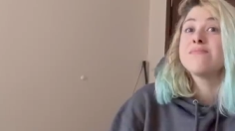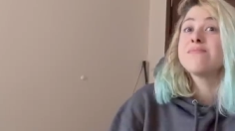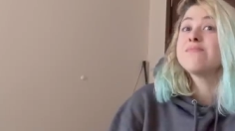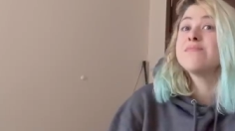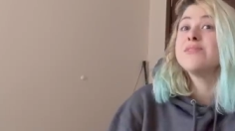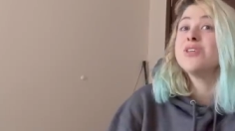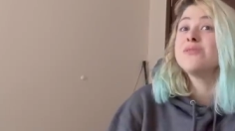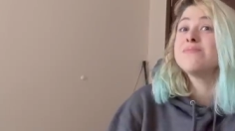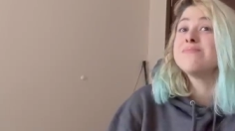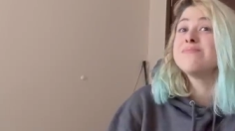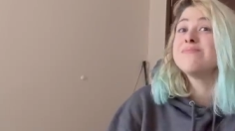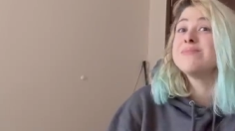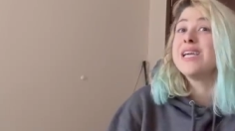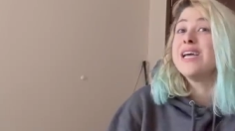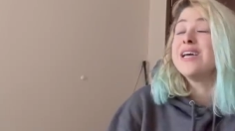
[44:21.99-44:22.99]
No,
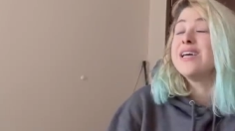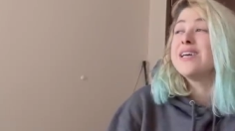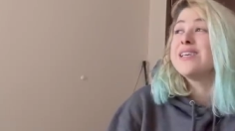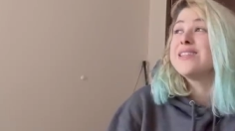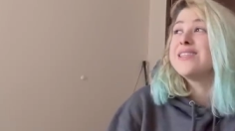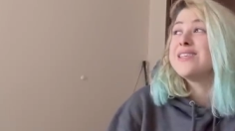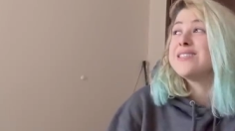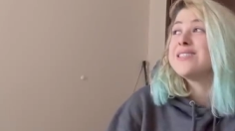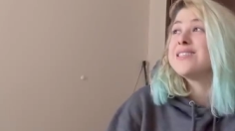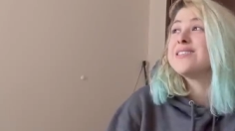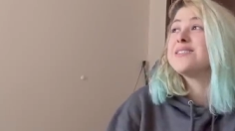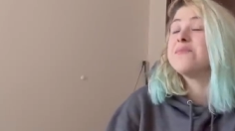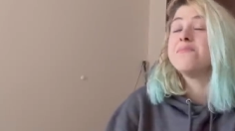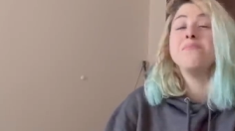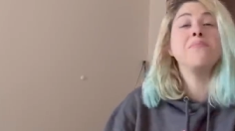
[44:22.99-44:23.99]
this is
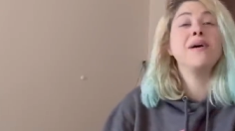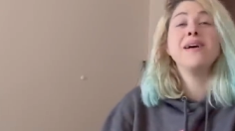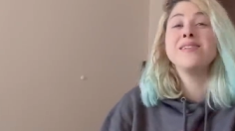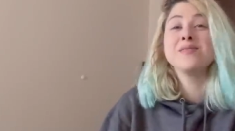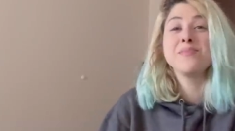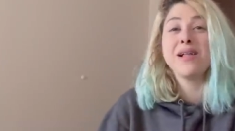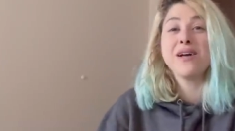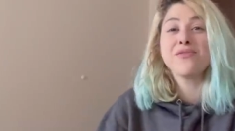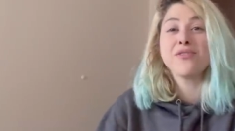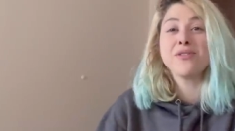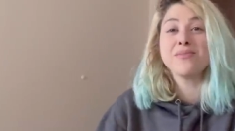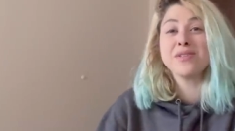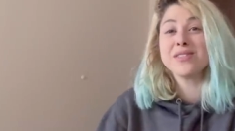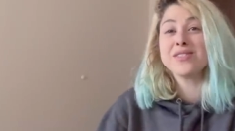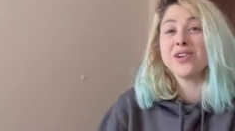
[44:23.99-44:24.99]
the best
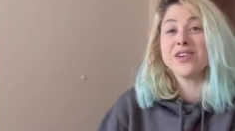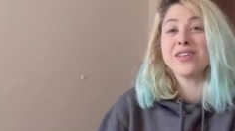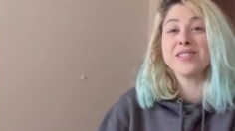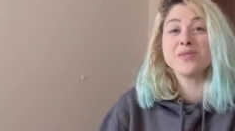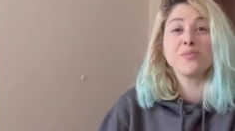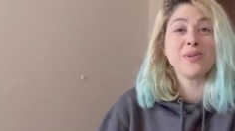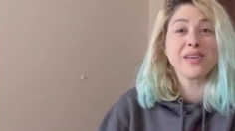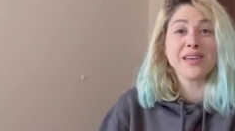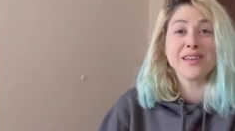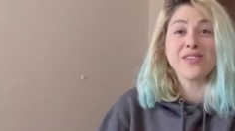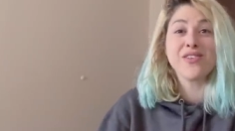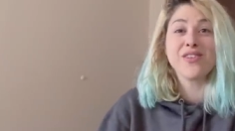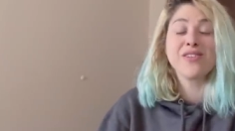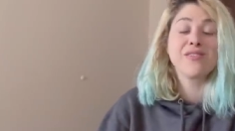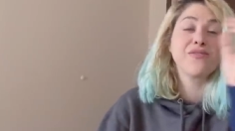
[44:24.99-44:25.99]
platform to start as a
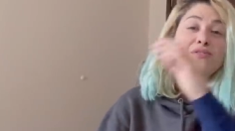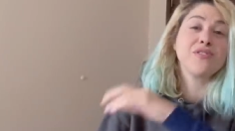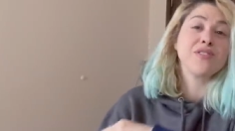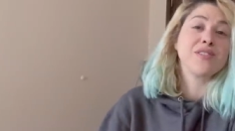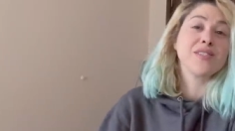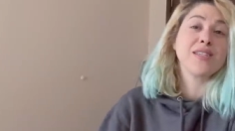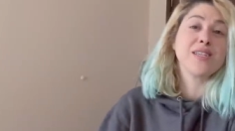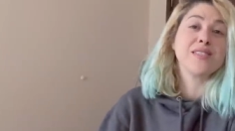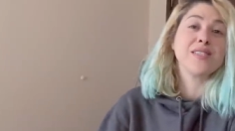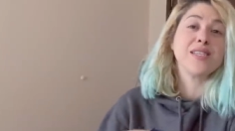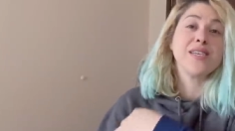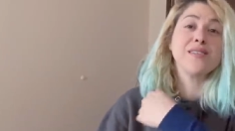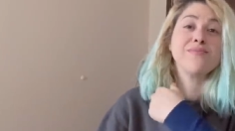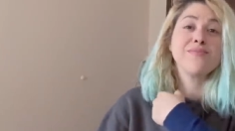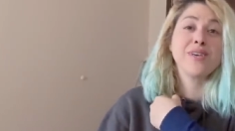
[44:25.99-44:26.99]
beginner versus
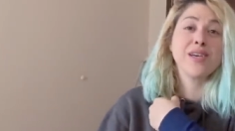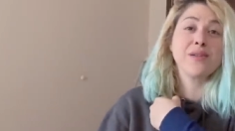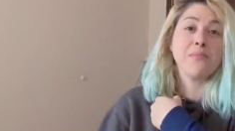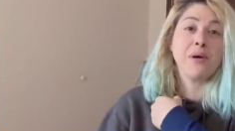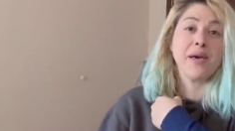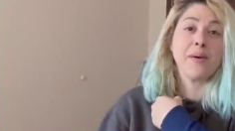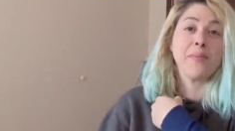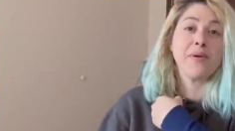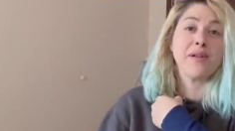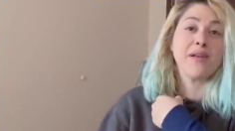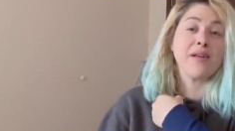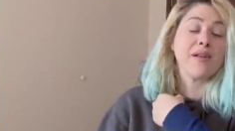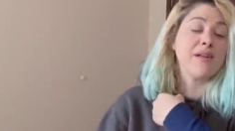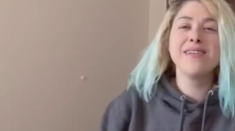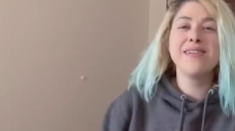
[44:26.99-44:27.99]
Etsy in my
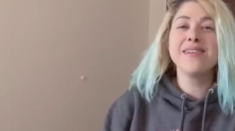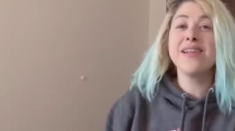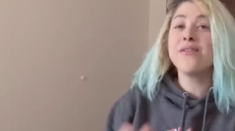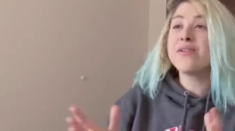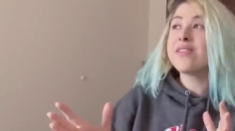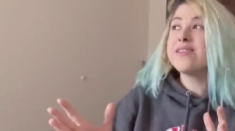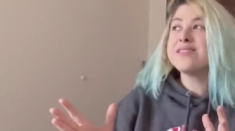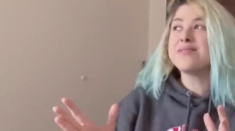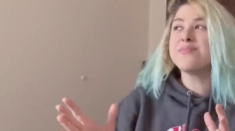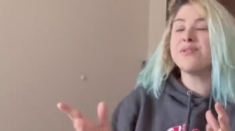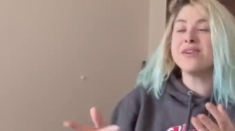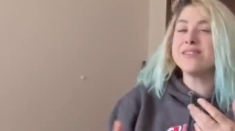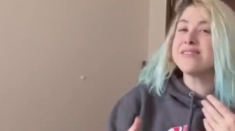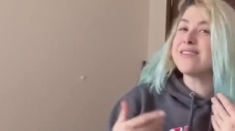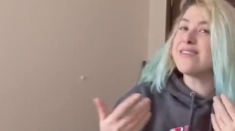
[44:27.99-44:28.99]
opinion. Now, at this
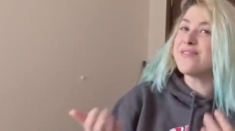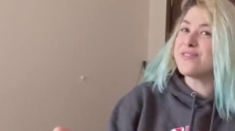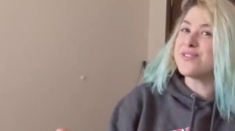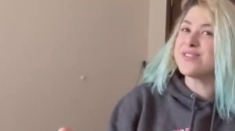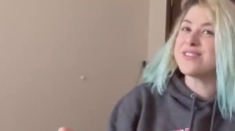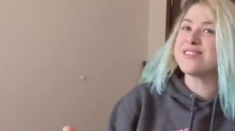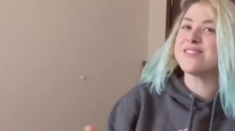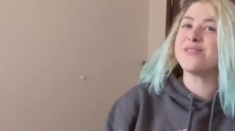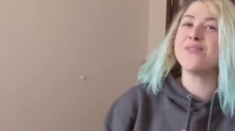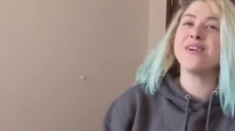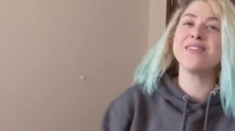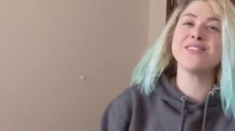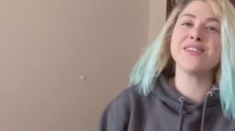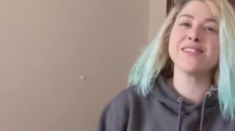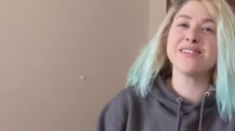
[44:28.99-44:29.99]
point, if you're still
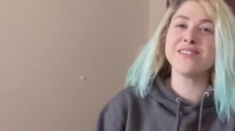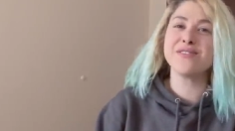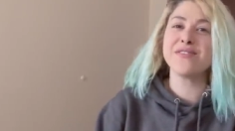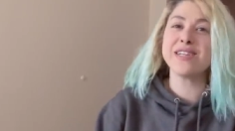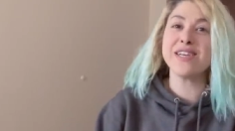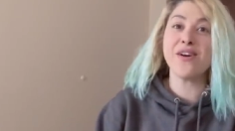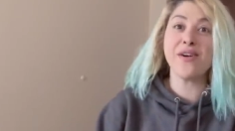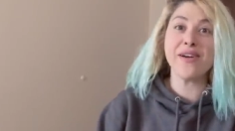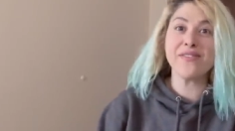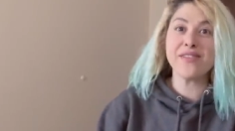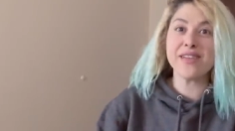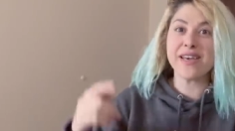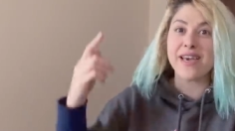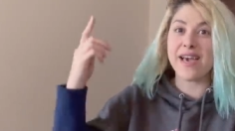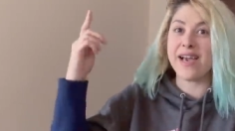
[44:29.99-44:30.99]
watching this video, I feel
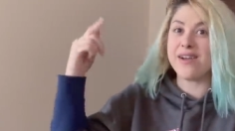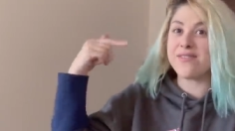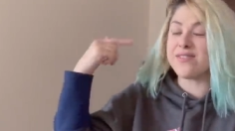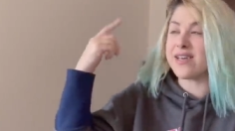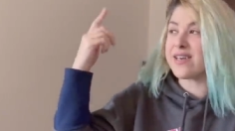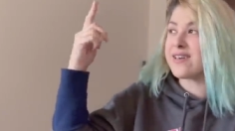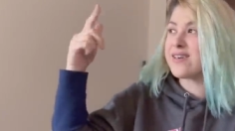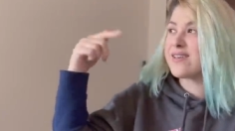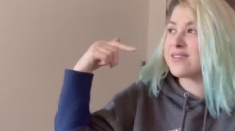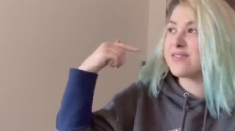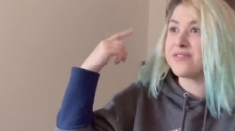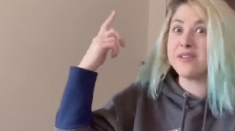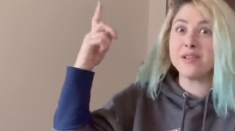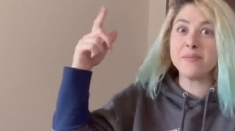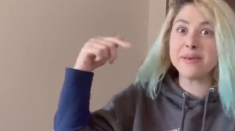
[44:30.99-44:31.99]
like I have like
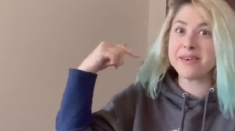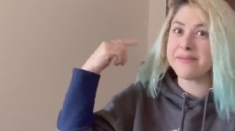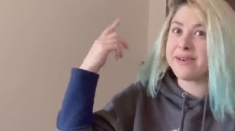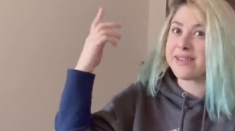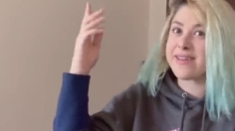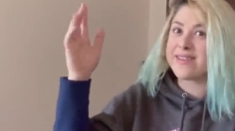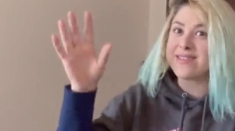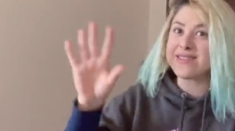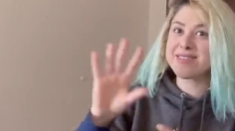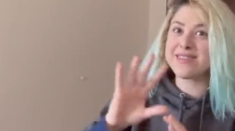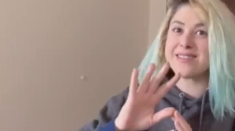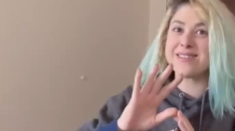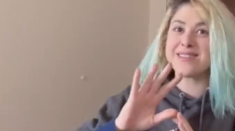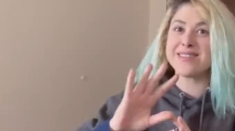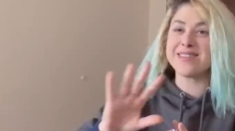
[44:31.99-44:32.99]
filming madness,
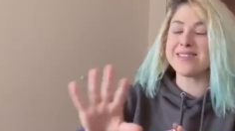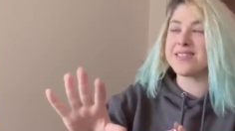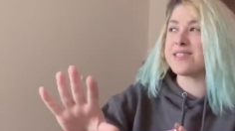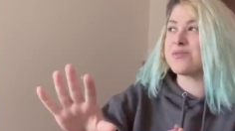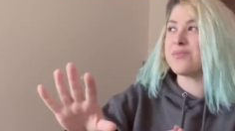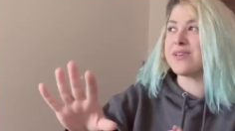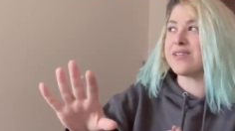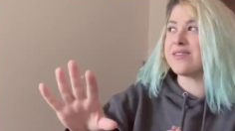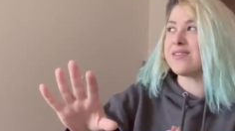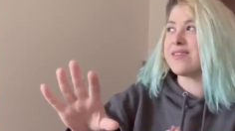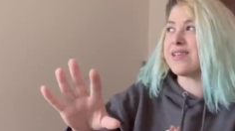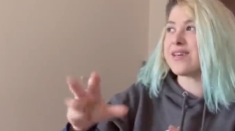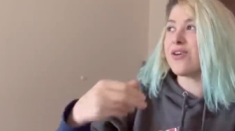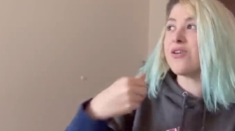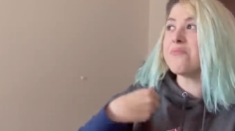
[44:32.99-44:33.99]
because this has been
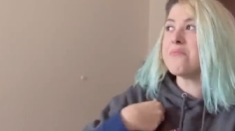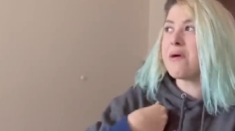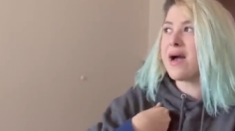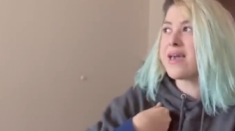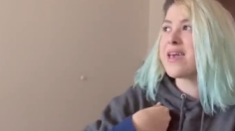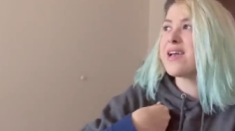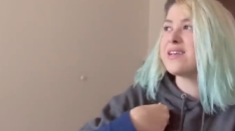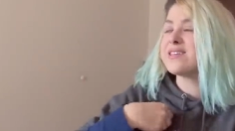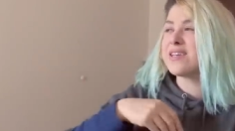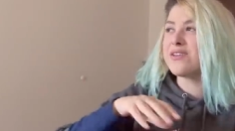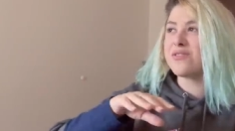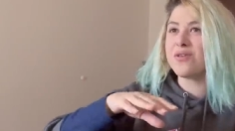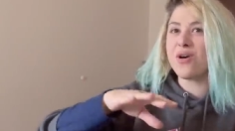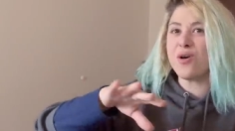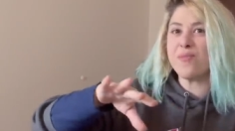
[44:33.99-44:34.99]
like on my end, I
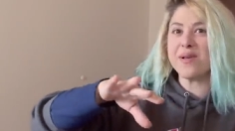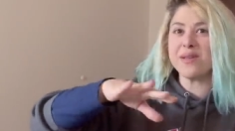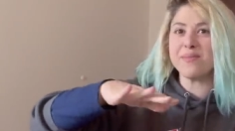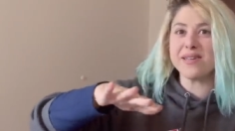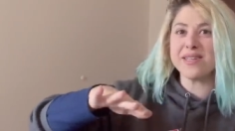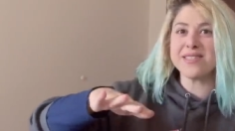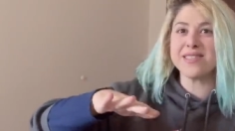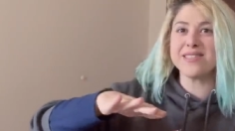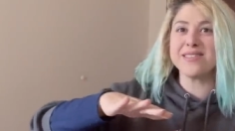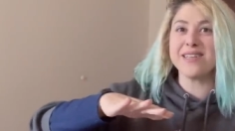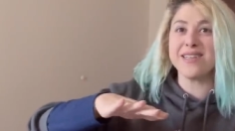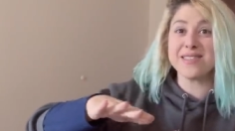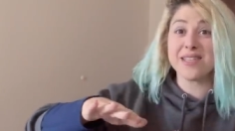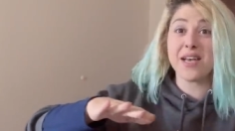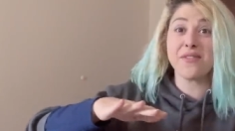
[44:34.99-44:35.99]
don't know how many minutes it
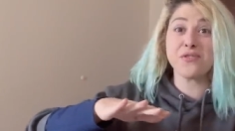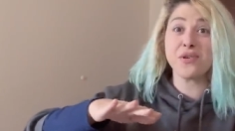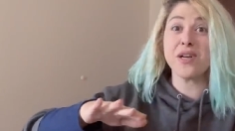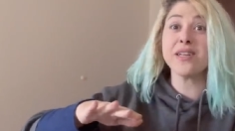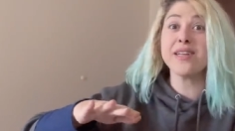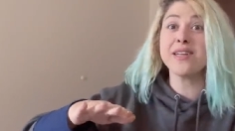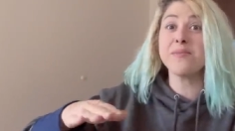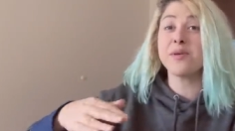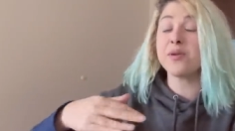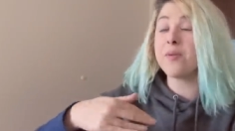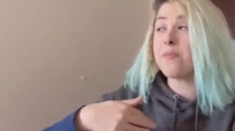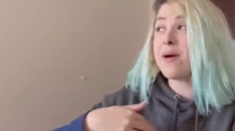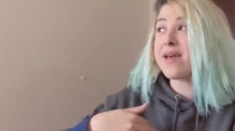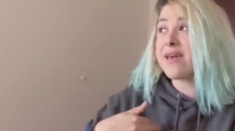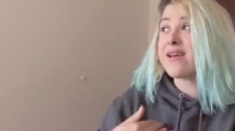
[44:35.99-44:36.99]
is after editing, but on
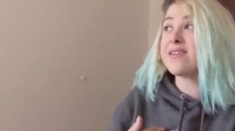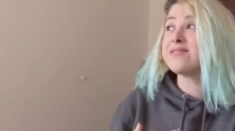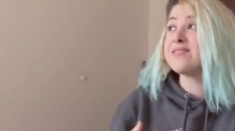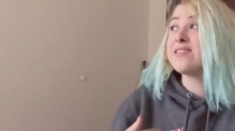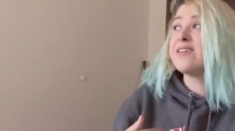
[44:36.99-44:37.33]
my end,